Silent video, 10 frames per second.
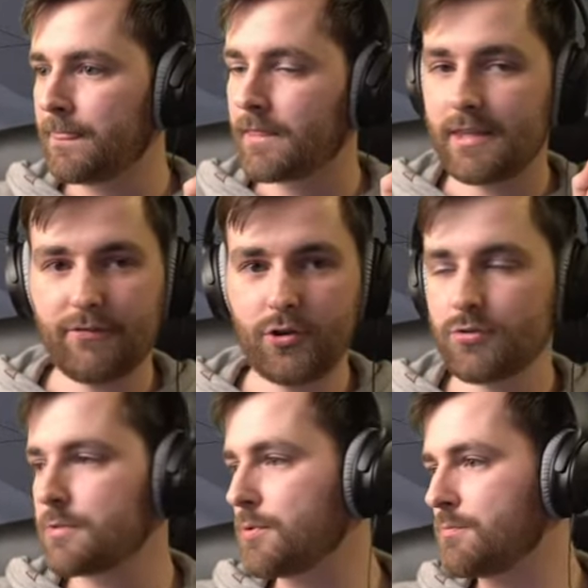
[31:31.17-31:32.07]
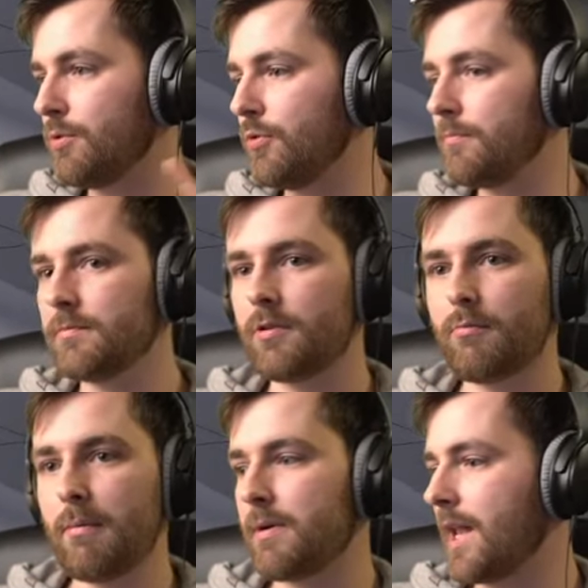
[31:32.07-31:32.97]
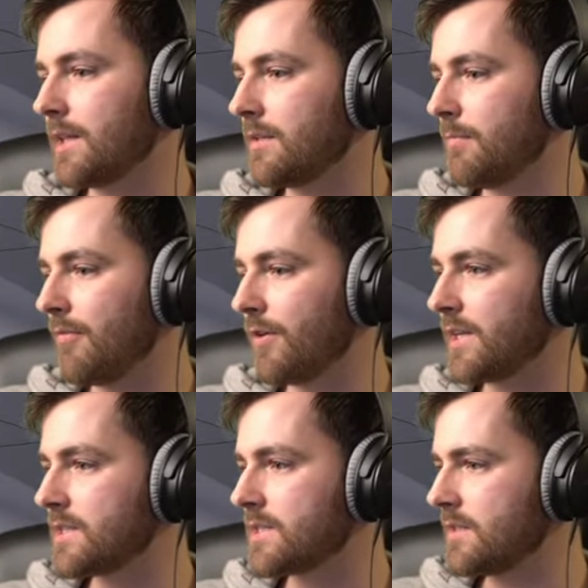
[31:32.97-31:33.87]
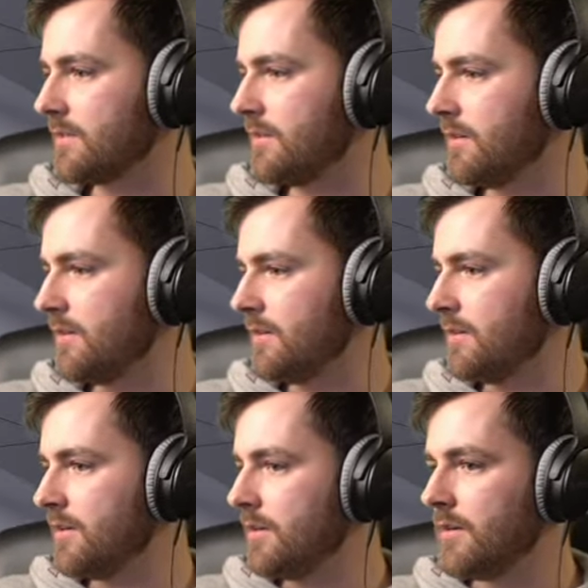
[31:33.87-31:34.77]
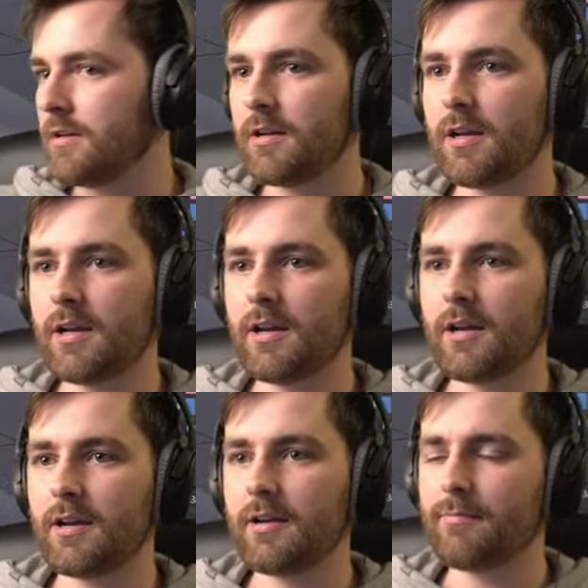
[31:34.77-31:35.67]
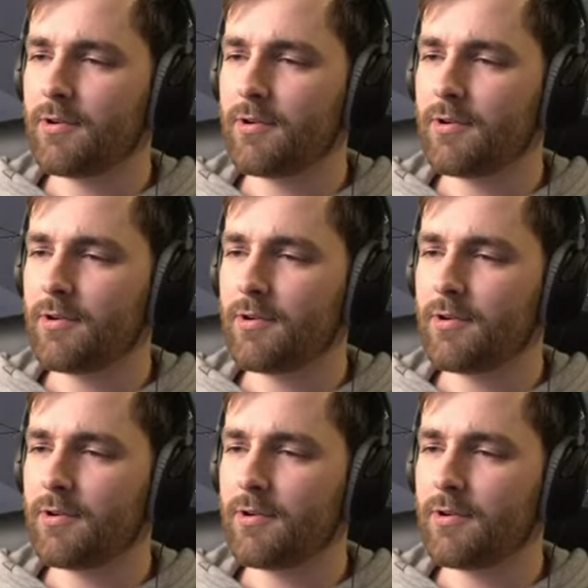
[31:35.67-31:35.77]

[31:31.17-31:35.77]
diffuse plus bloom remember that my friends uh,